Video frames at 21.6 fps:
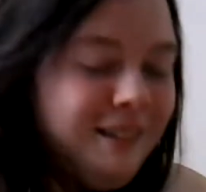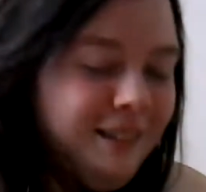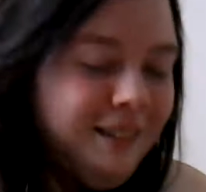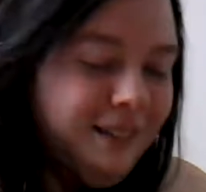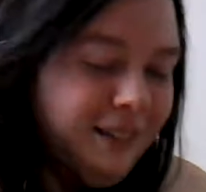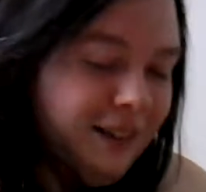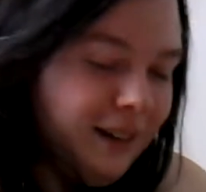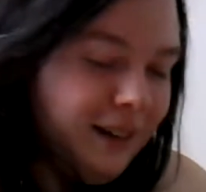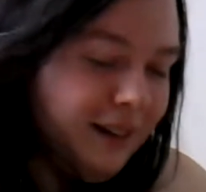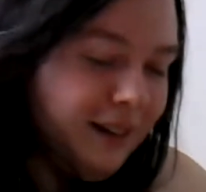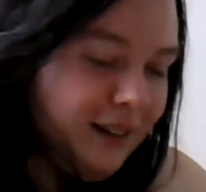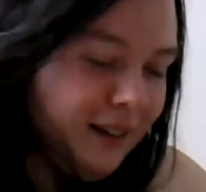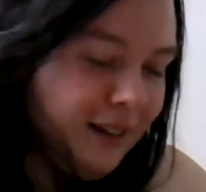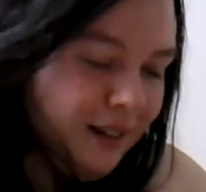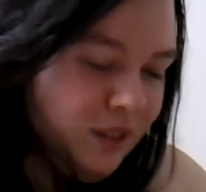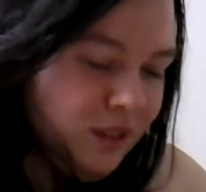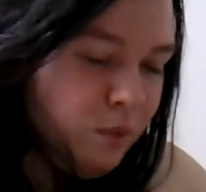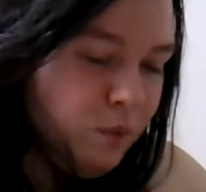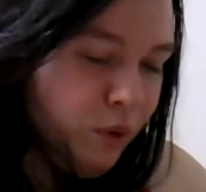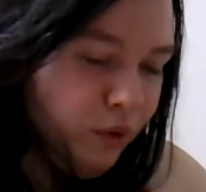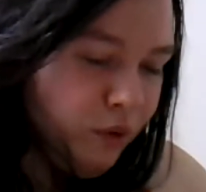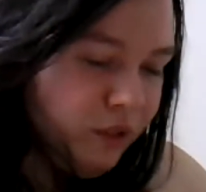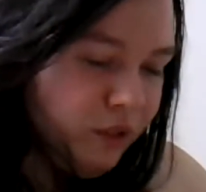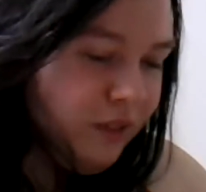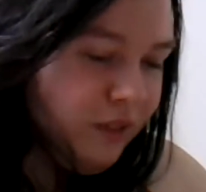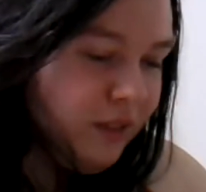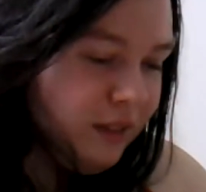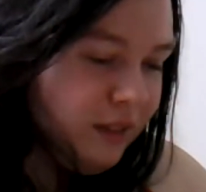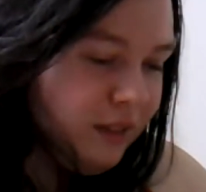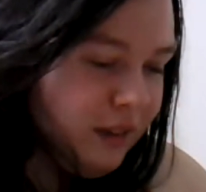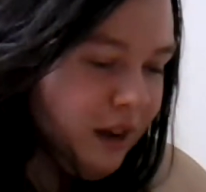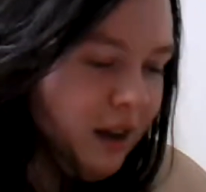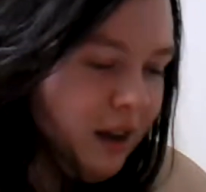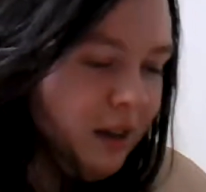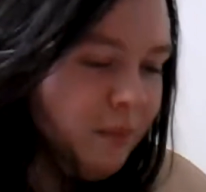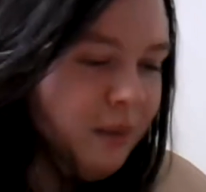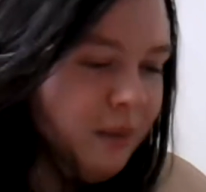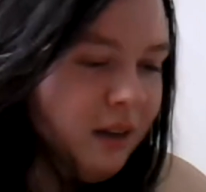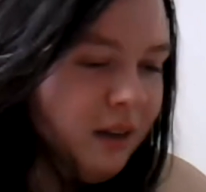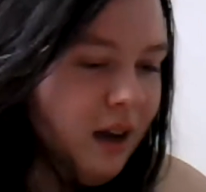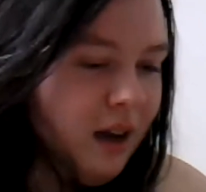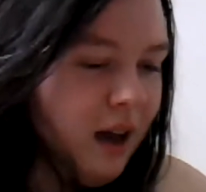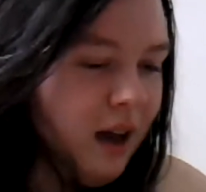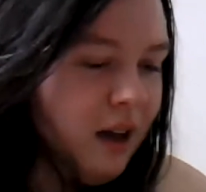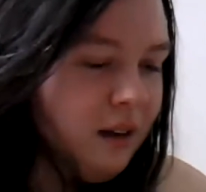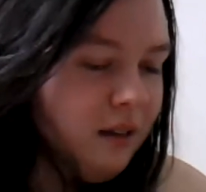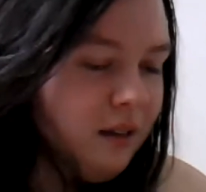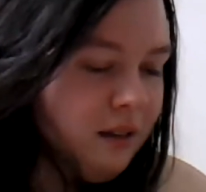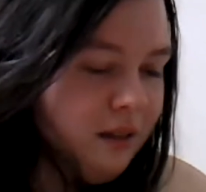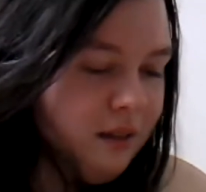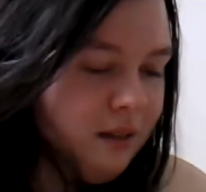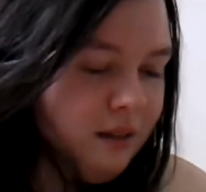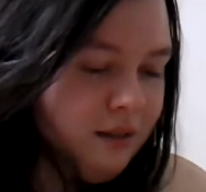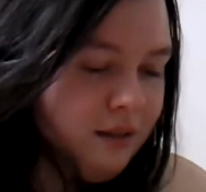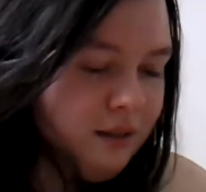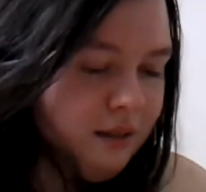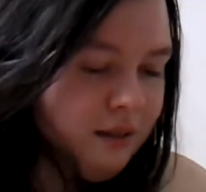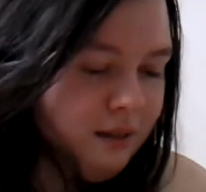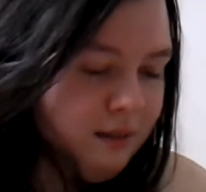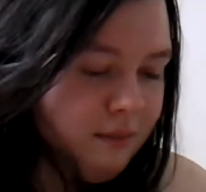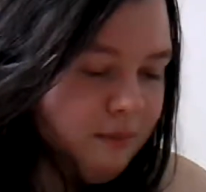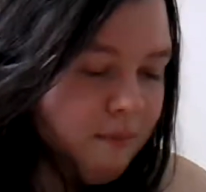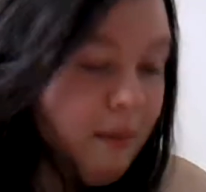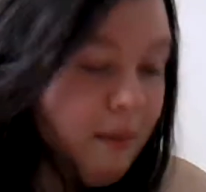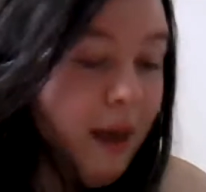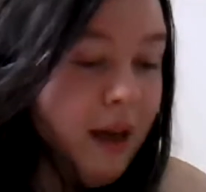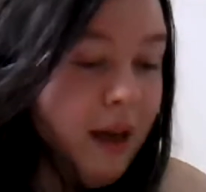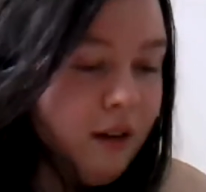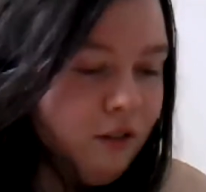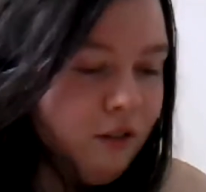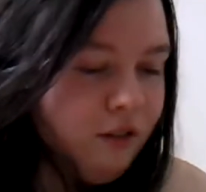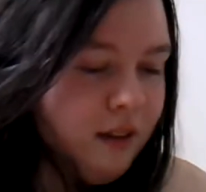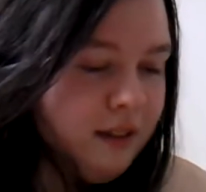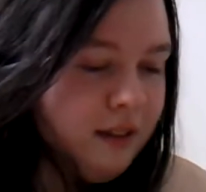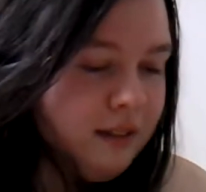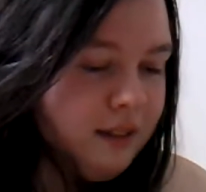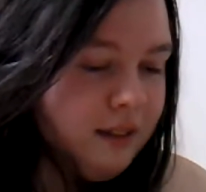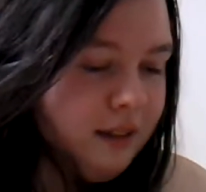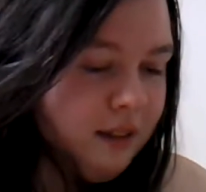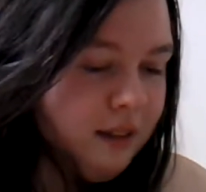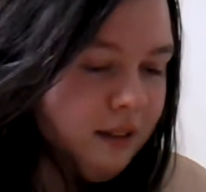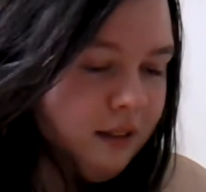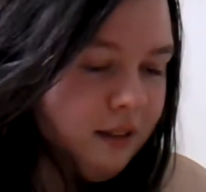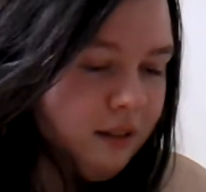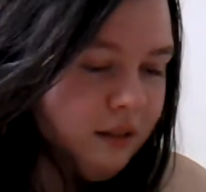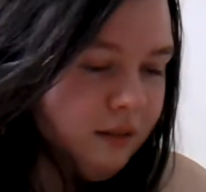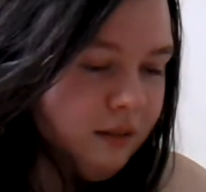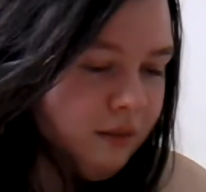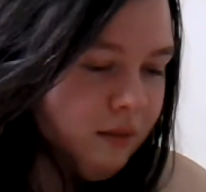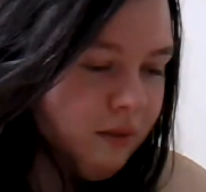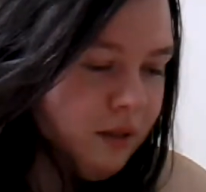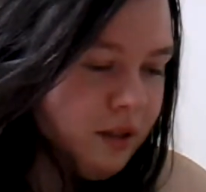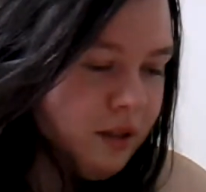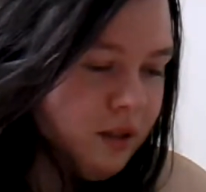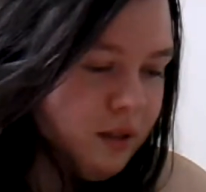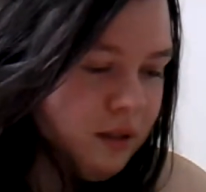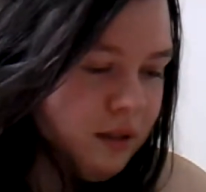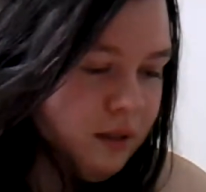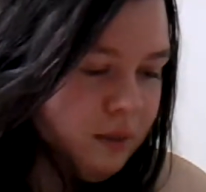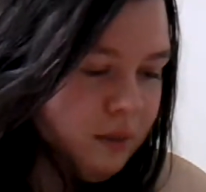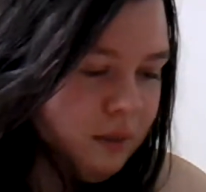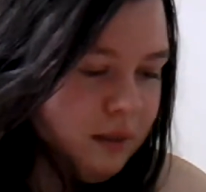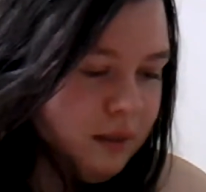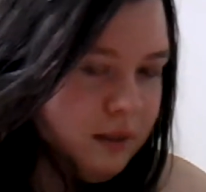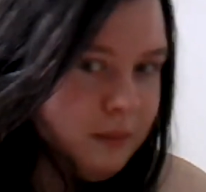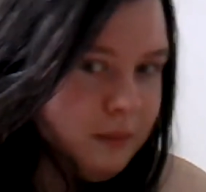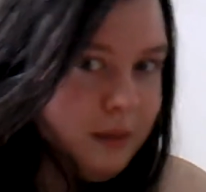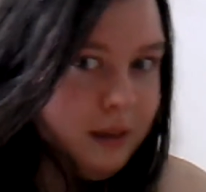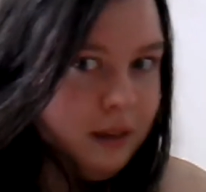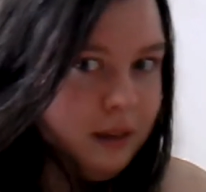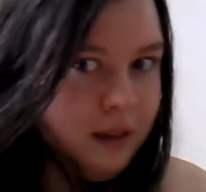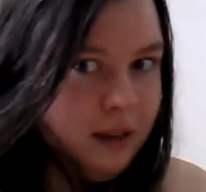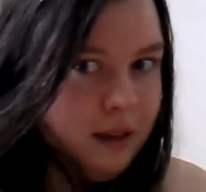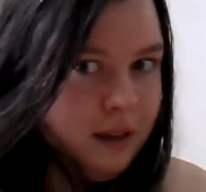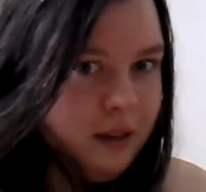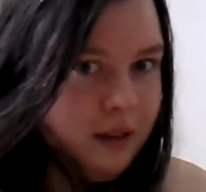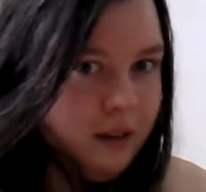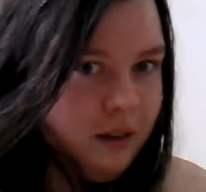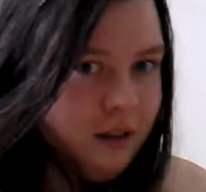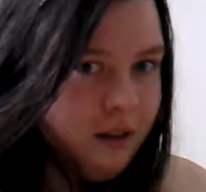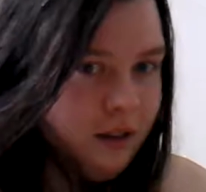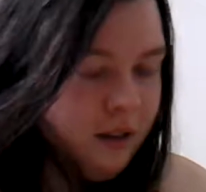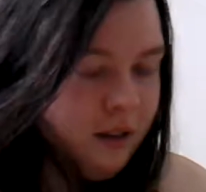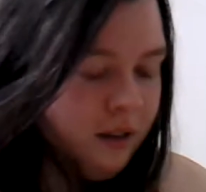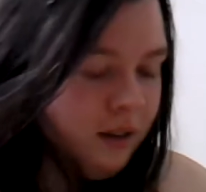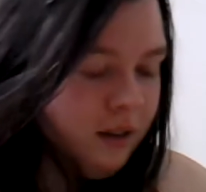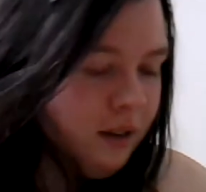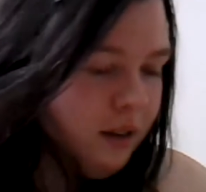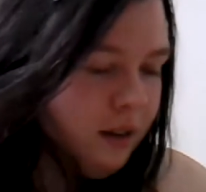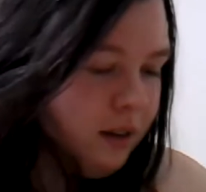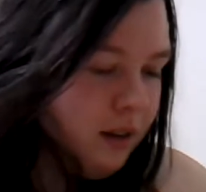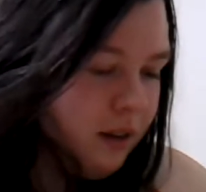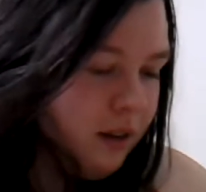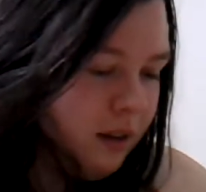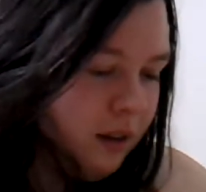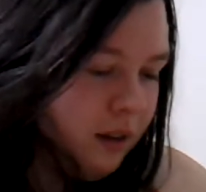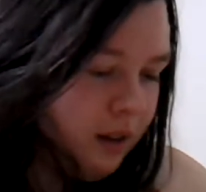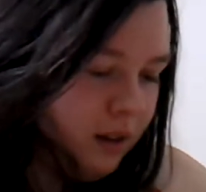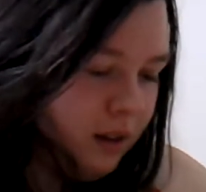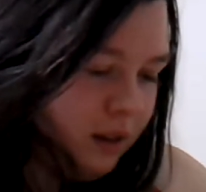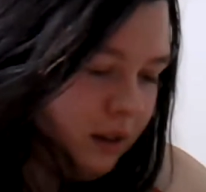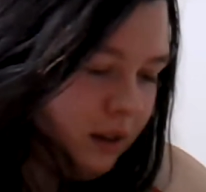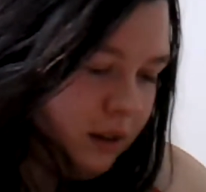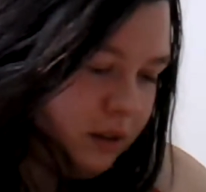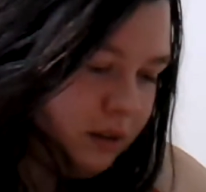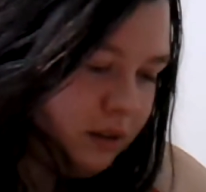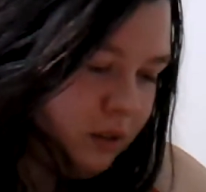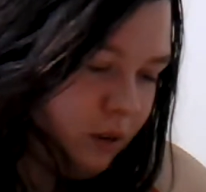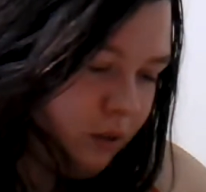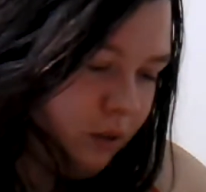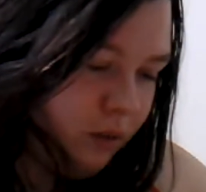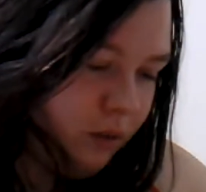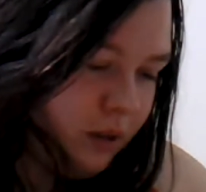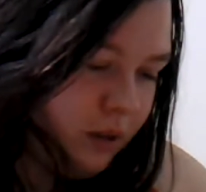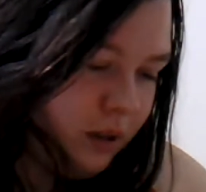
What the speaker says: it is most of the time, and not bad crazy, which is what it's been like. So,